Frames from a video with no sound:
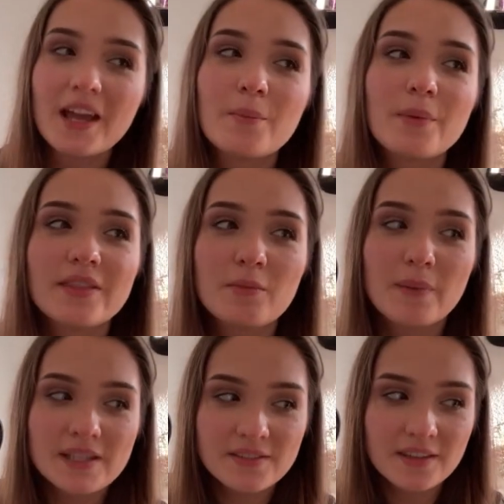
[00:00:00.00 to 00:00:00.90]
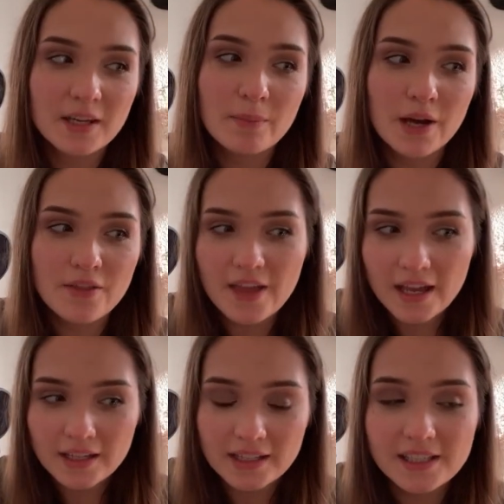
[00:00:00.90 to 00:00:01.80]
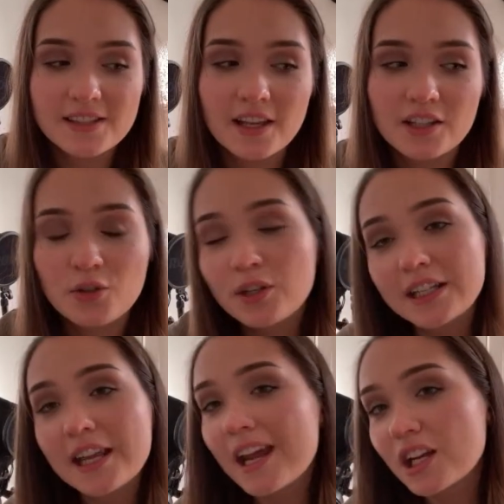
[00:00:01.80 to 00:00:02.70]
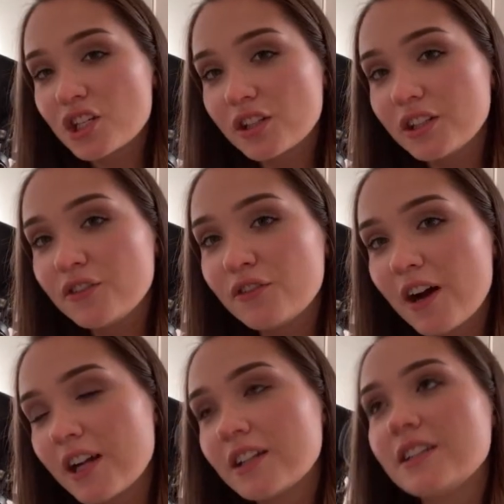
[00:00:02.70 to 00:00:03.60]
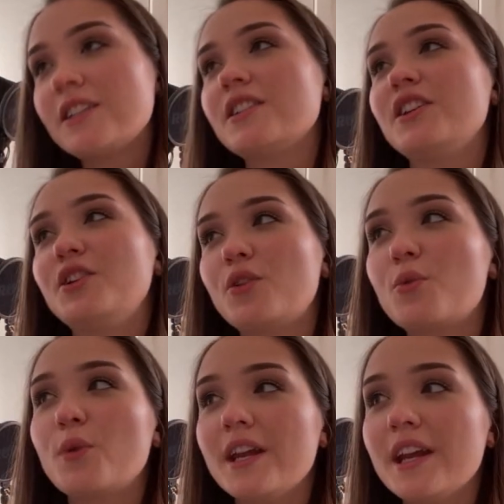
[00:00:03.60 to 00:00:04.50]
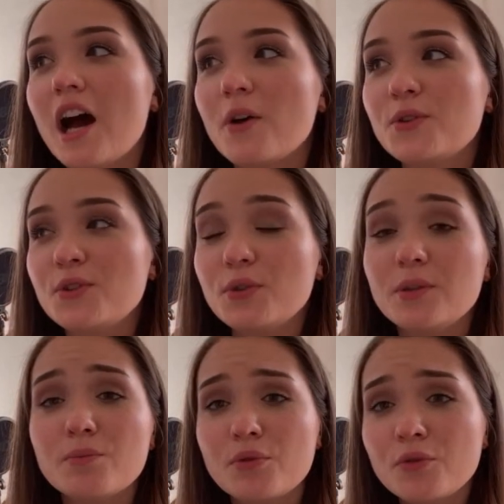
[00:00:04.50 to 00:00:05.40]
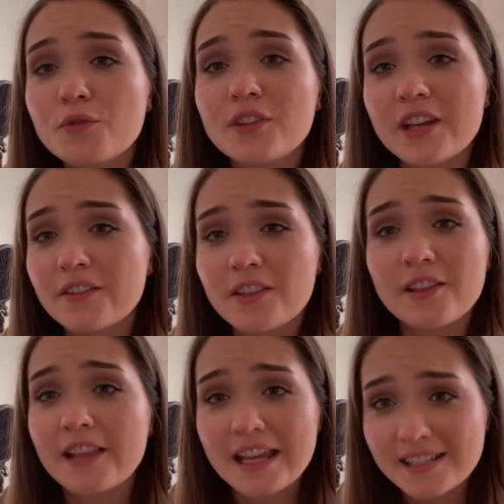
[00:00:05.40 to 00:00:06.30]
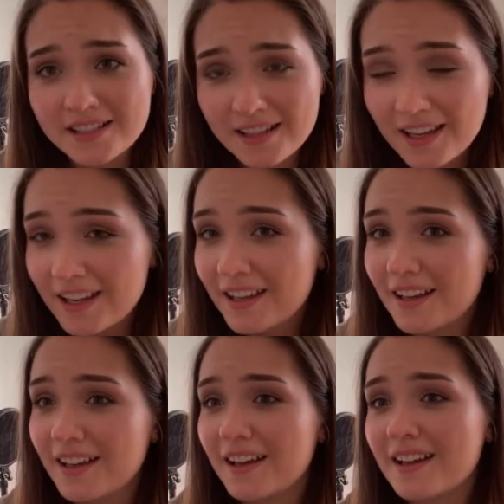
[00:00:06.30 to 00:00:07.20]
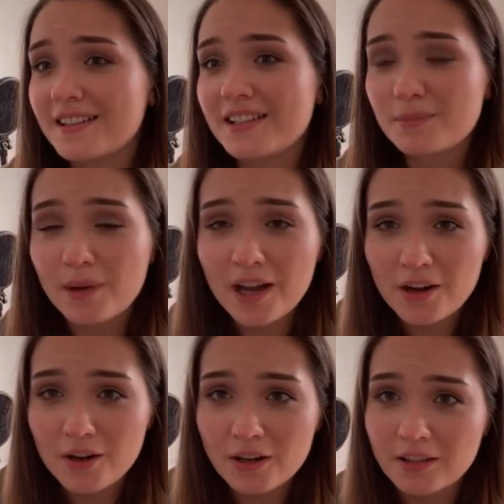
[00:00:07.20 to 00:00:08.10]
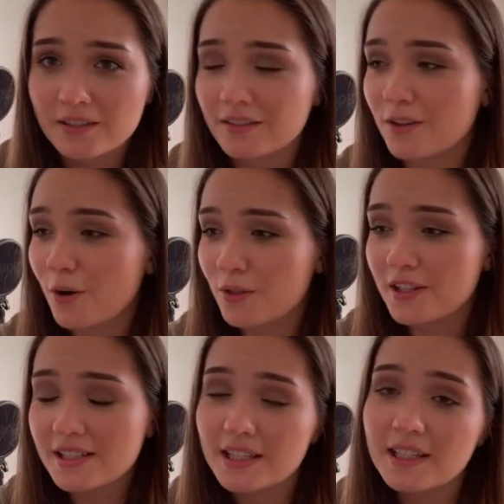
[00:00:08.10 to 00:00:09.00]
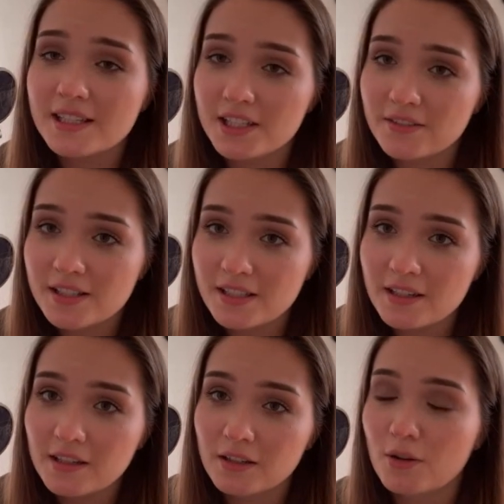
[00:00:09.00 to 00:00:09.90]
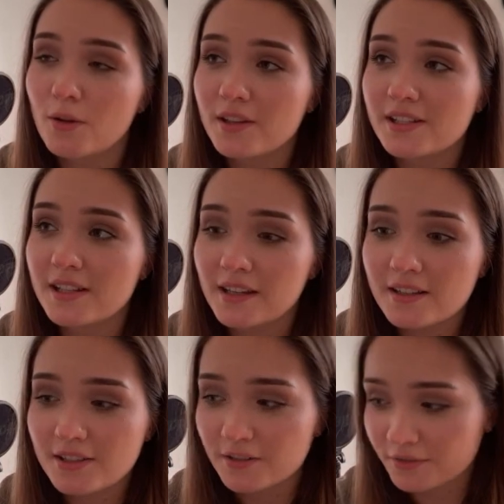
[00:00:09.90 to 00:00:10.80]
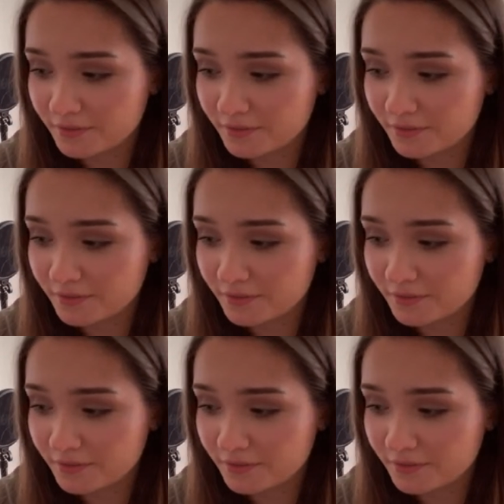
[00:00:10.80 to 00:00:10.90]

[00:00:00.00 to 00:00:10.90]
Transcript: the best thing about that is that you can actually find your way how to improve nevertheless, despite on all this negativity and all this negative